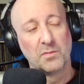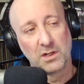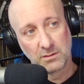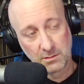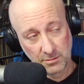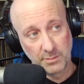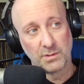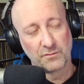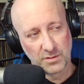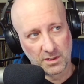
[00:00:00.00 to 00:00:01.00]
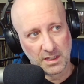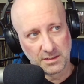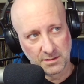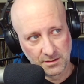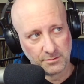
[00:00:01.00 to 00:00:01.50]
been under treatment for the
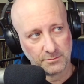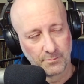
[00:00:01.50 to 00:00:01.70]
last two.